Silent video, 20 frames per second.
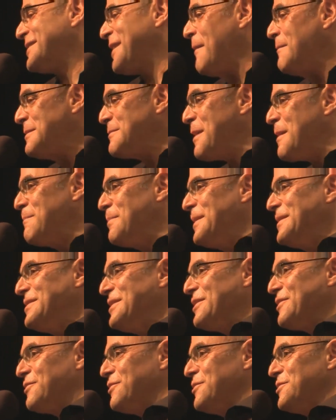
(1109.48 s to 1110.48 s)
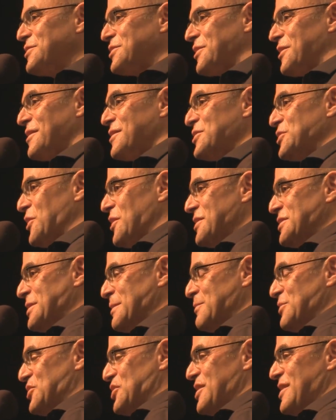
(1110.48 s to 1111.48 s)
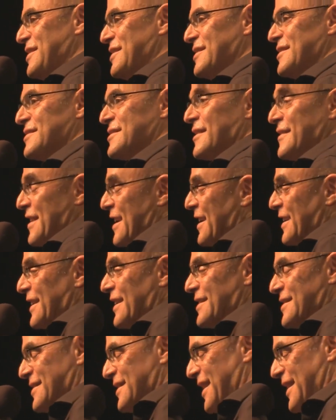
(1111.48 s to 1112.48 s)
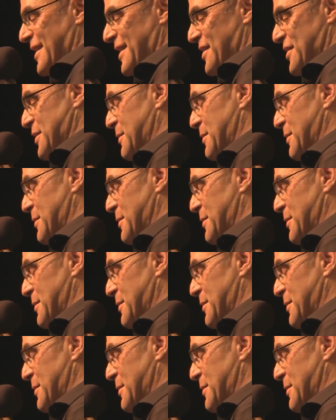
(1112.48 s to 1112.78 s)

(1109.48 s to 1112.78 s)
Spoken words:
come to my PT Cruiser, enjoy some cheese, and then I got sick, and